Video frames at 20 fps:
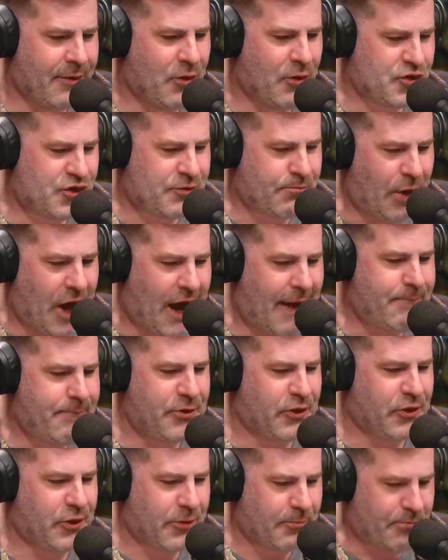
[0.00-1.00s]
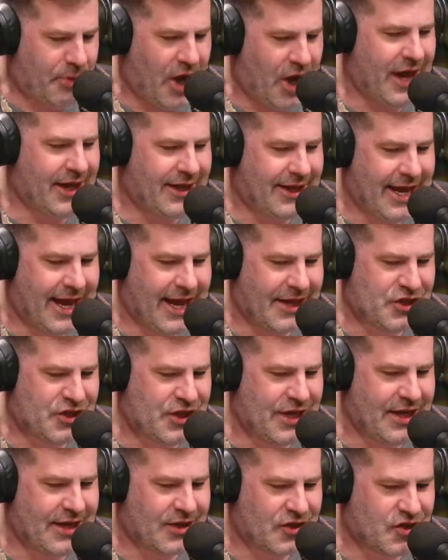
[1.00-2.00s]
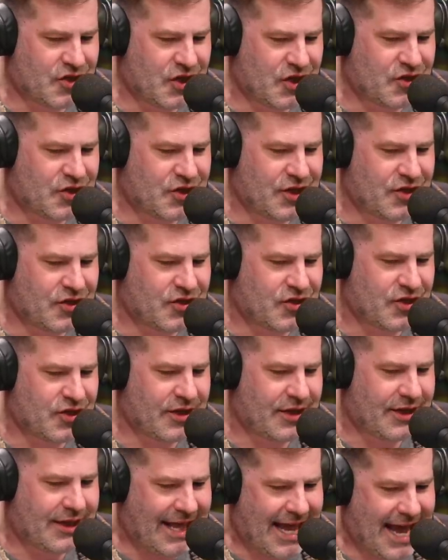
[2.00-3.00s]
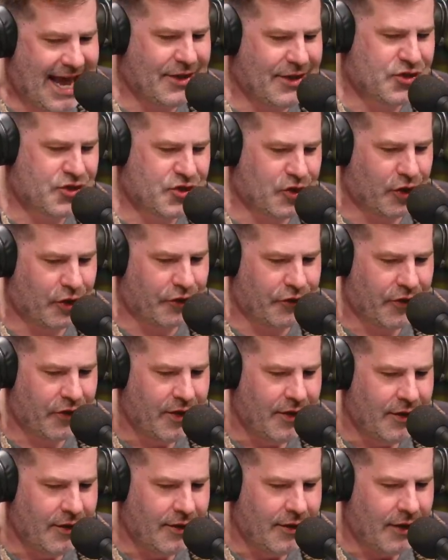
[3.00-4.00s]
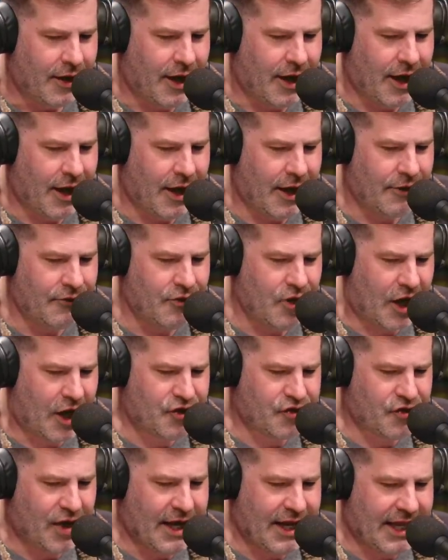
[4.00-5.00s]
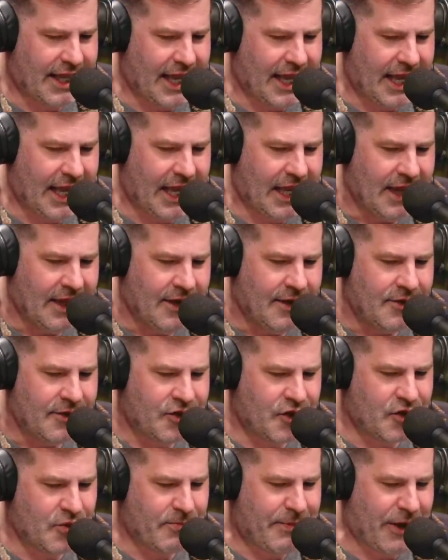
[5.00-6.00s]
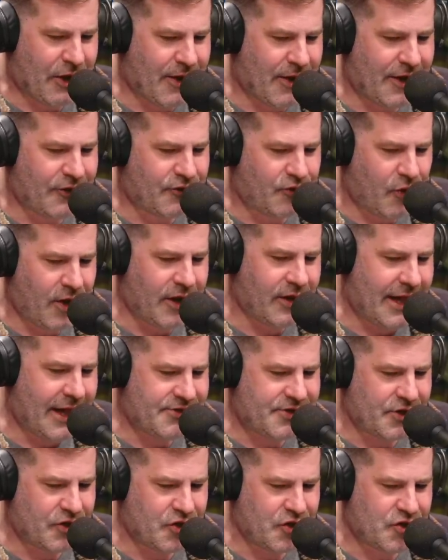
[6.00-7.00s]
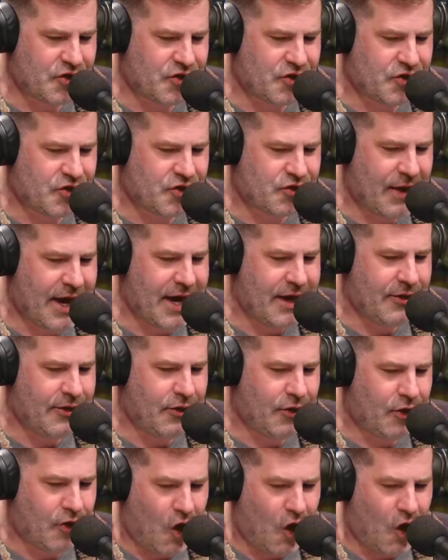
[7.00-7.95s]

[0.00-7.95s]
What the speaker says: the most popular podcast in existence canceled. Not trying to get it to do better editorializing, just straight